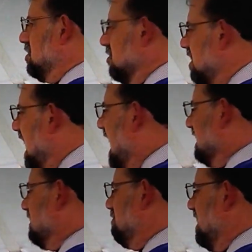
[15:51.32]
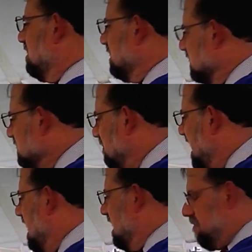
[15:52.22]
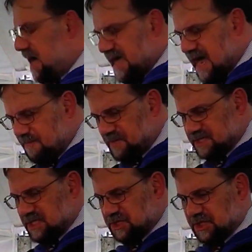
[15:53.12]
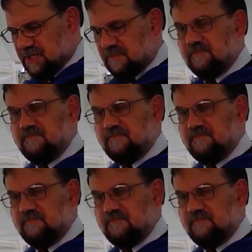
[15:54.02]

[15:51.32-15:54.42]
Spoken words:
Do not be dismayed by opposition.